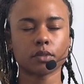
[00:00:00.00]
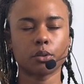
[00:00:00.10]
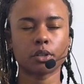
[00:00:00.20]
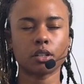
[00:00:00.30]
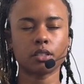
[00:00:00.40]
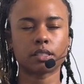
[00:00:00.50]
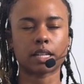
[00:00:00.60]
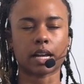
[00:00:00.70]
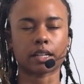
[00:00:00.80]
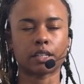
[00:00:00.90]
work on
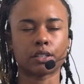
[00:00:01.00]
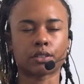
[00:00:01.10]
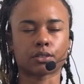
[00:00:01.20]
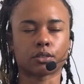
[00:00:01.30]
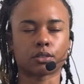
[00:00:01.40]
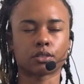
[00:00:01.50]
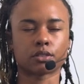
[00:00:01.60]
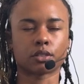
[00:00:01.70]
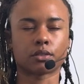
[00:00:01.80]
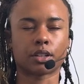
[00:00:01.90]
stacking your
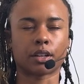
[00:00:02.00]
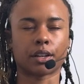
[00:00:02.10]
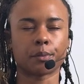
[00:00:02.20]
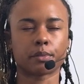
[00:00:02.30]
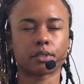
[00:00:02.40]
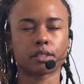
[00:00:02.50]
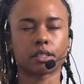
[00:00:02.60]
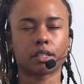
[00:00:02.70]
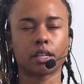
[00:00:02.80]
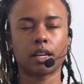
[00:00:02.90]
shoulders over your hips
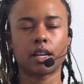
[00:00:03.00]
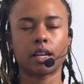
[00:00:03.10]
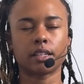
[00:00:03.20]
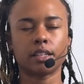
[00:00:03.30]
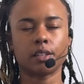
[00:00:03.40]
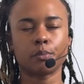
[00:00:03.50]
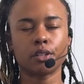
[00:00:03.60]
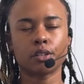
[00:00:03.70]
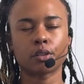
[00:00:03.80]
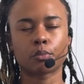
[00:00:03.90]
and
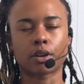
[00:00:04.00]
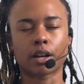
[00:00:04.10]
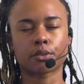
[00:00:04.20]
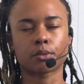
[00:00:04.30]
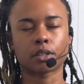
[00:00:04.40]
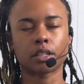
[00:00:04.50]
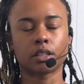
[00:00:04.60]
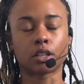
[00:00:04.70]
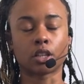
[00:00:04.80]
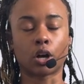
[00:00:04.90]
keeping your breath really
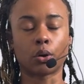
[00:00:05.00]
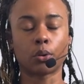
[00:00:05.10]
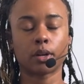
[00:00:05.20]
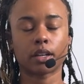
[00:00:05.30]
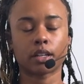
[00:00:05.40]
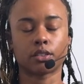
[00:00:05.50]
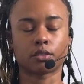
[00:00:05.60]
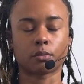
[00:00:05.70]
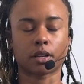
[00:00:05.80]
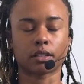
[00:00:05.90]
low in
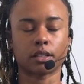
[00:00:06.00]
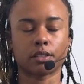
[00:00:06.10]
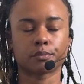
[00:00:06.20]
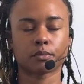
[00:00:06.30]
your belly.